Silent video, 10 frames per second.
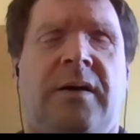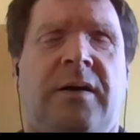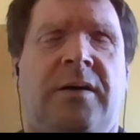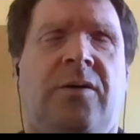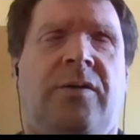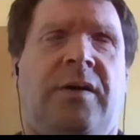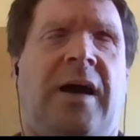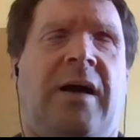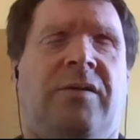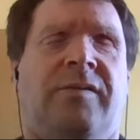including
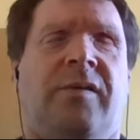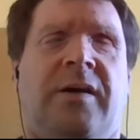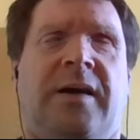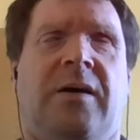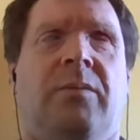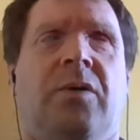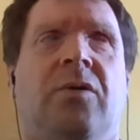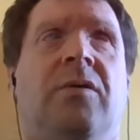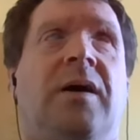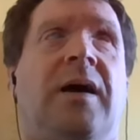how to find out
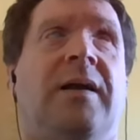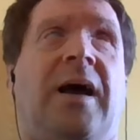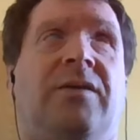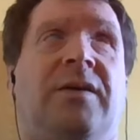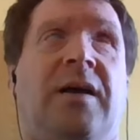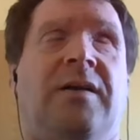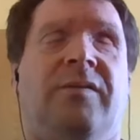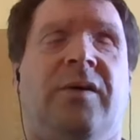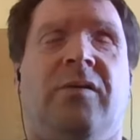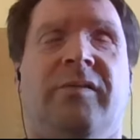more and how to get
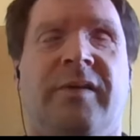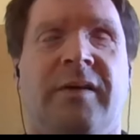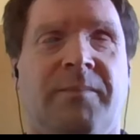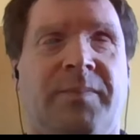involved.